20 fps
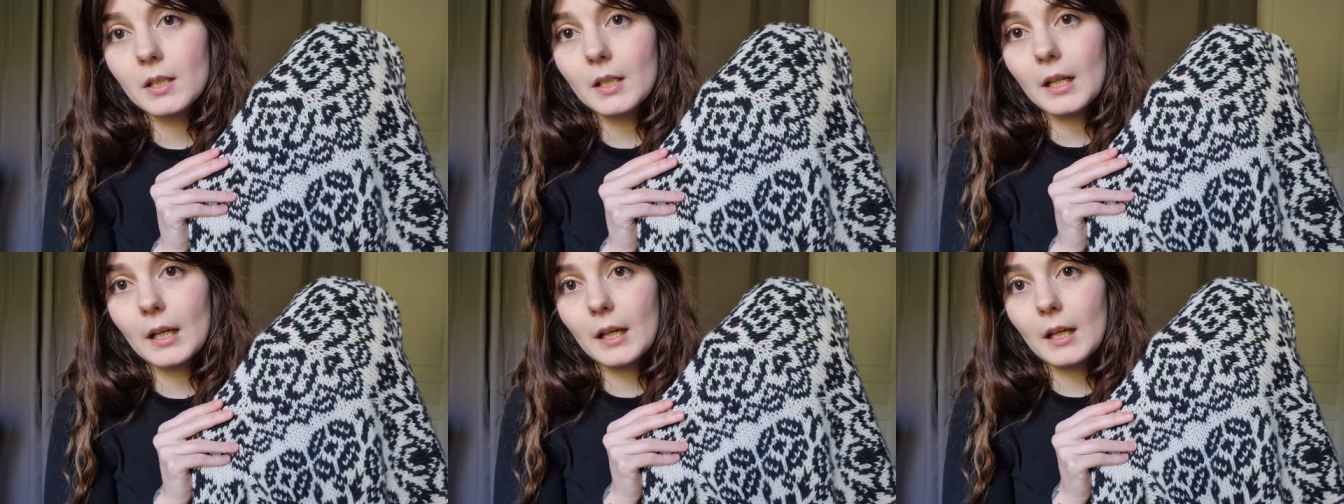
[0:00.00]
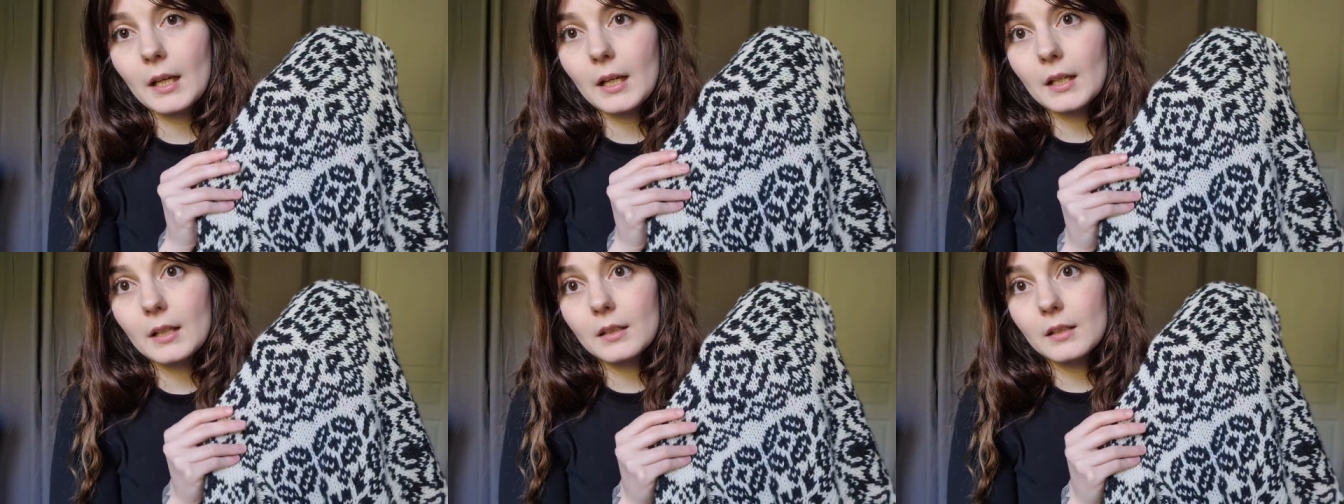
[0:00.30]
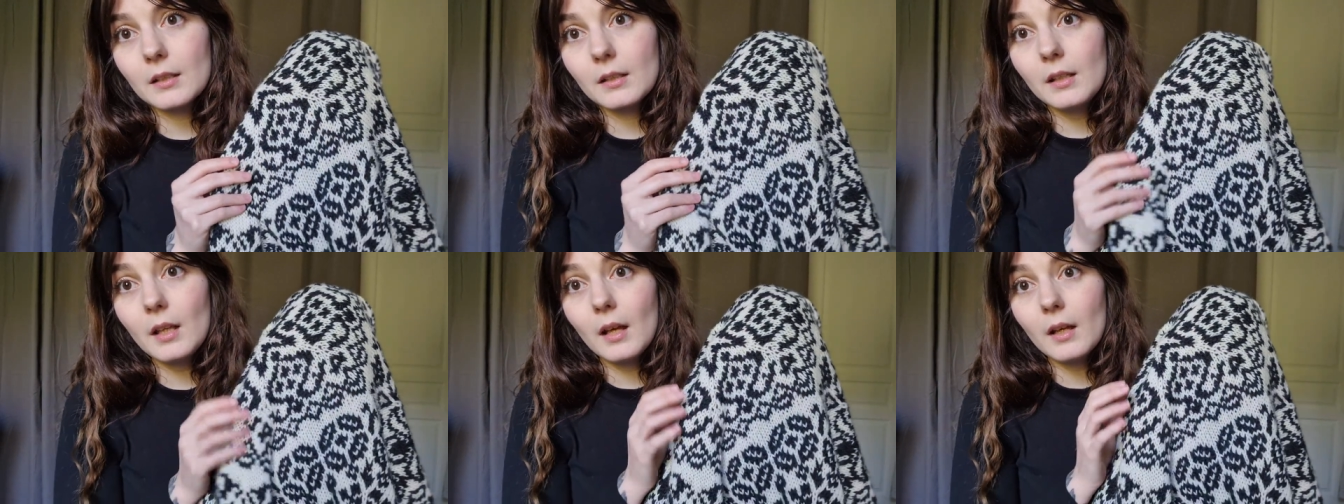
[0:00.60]

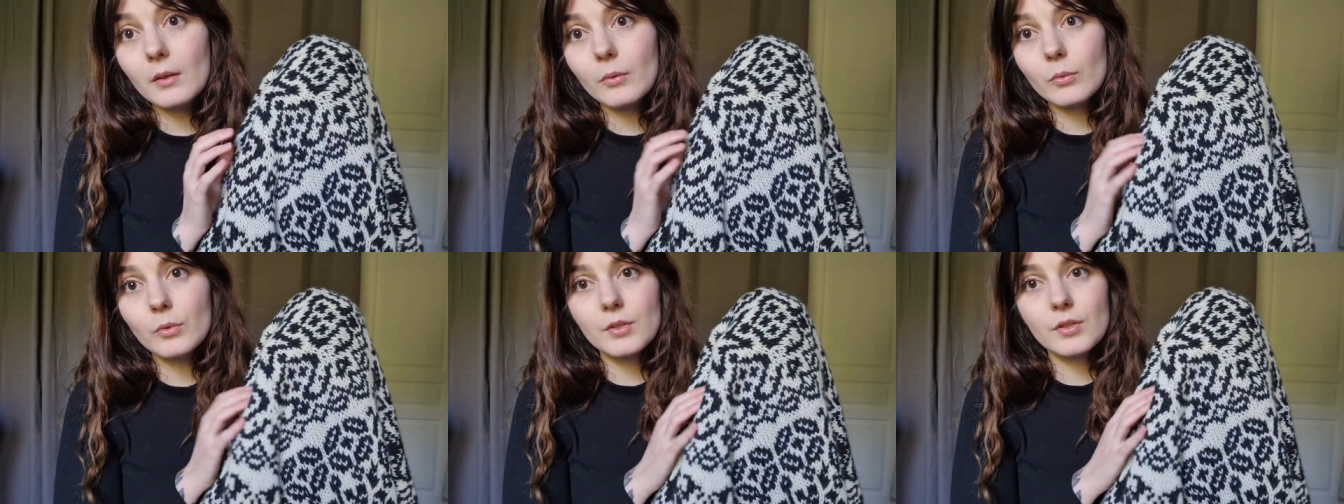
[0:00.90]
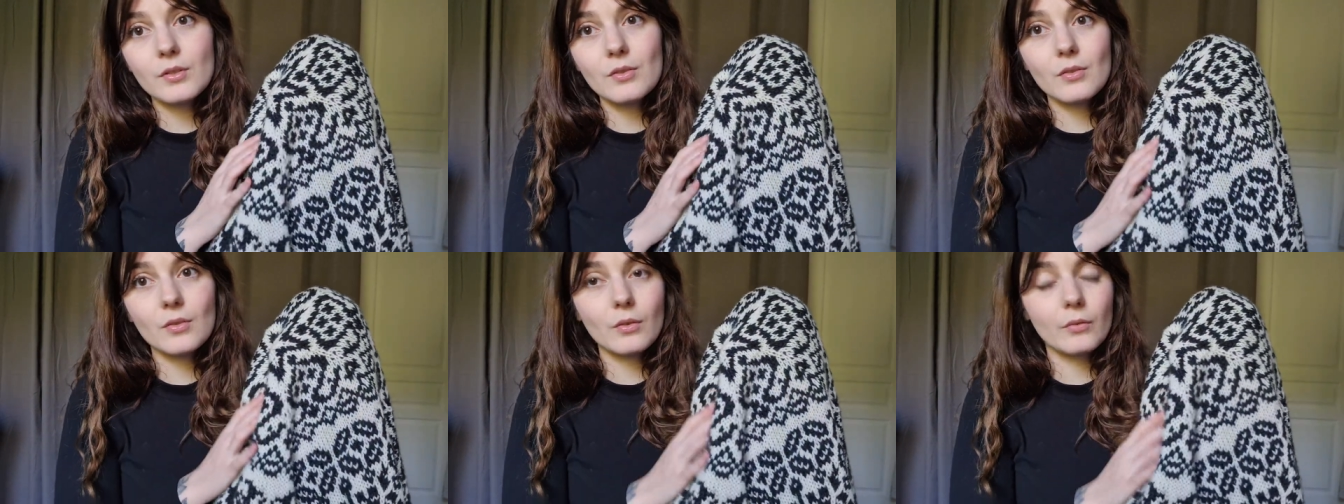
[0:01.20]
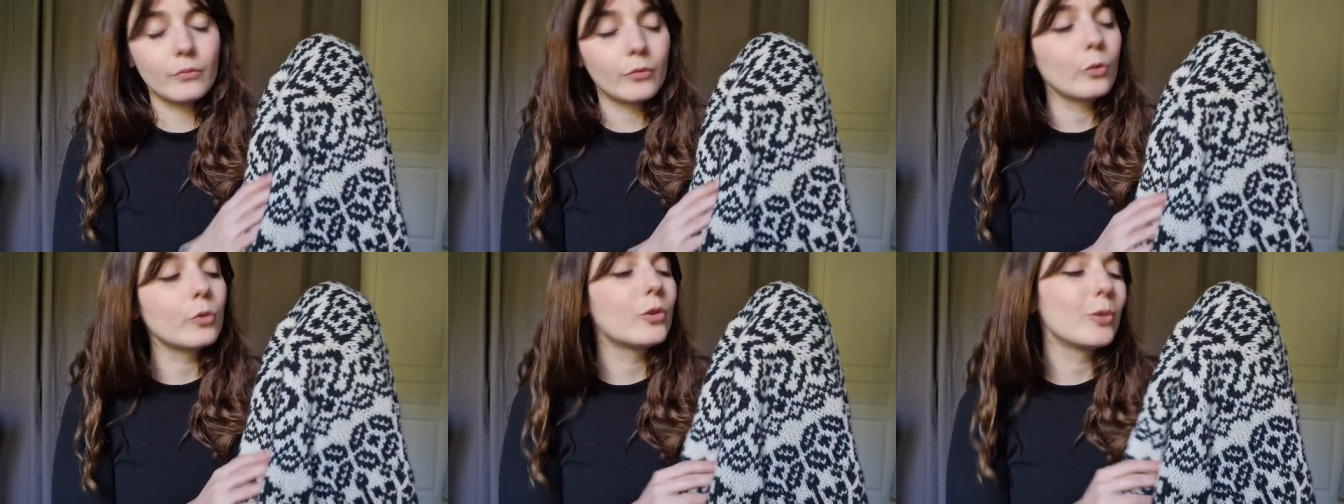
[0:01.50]
And yeah, it was
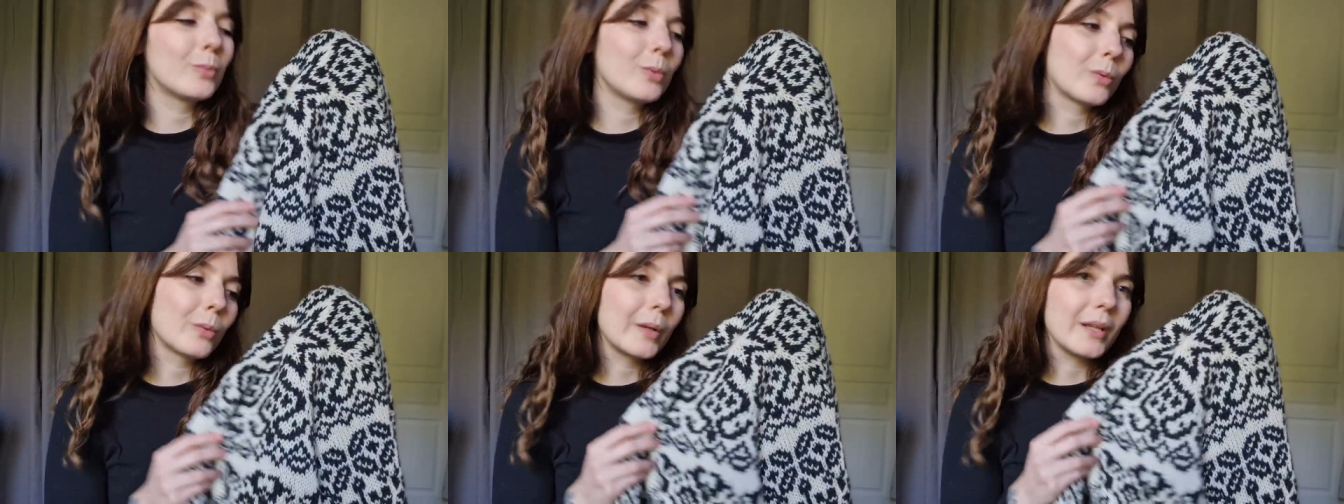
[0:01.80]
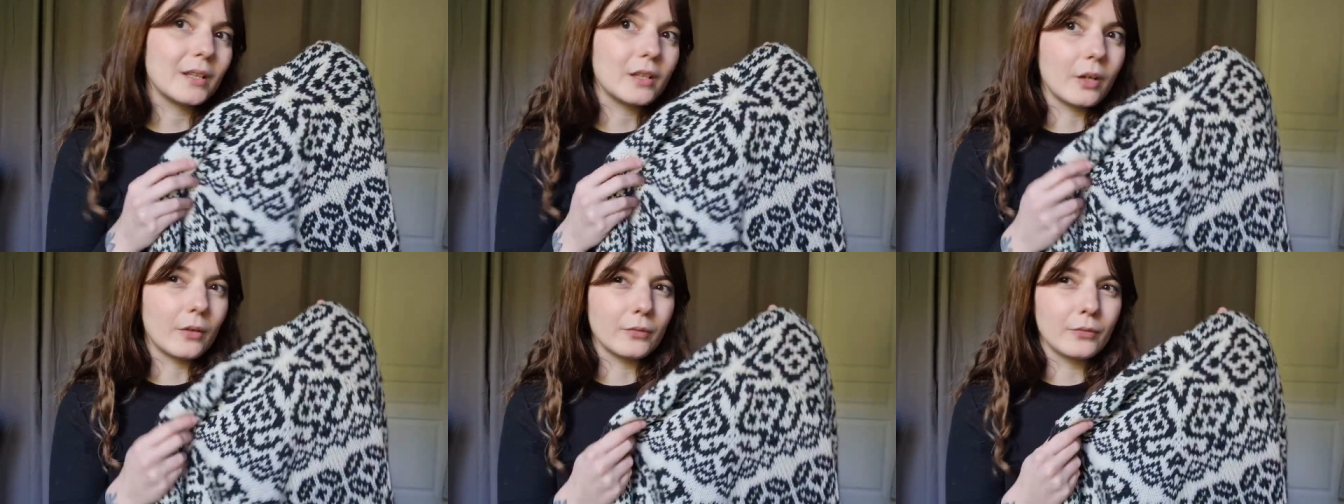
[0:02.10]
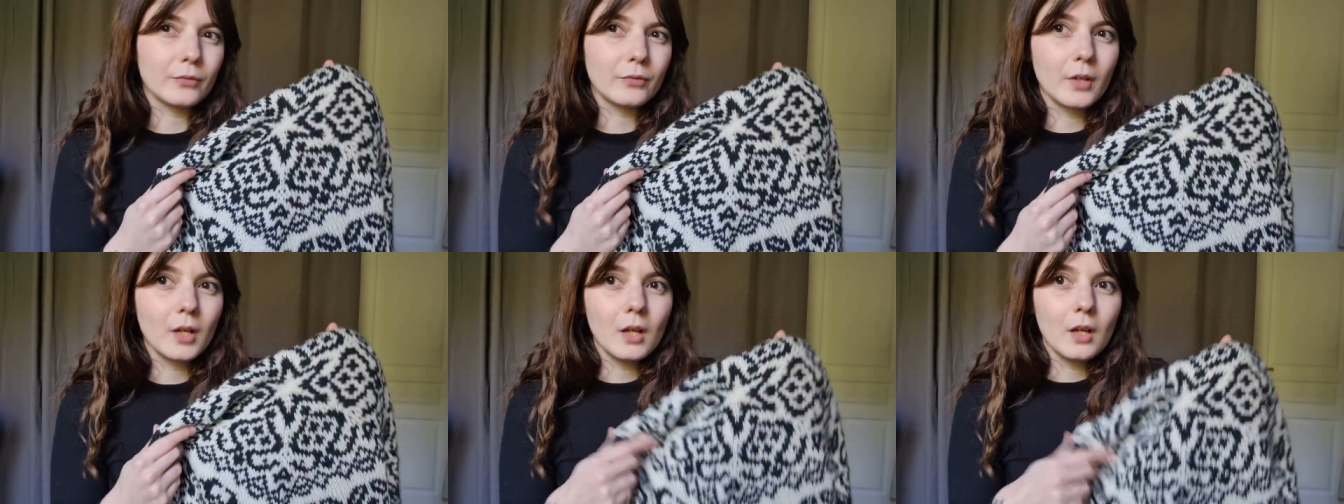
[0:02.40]
affordable
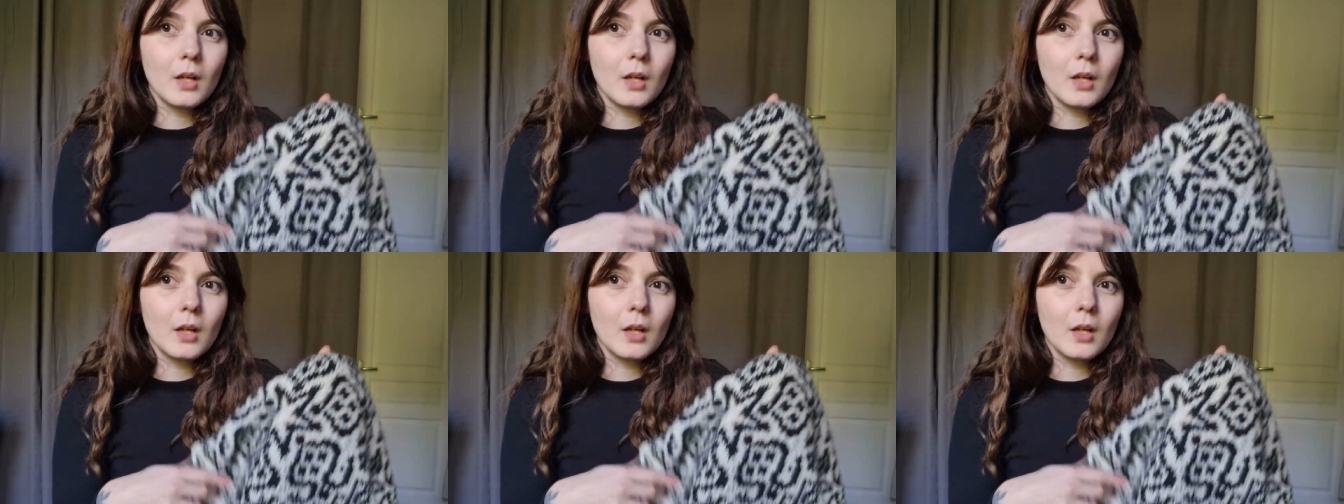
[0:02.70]
enough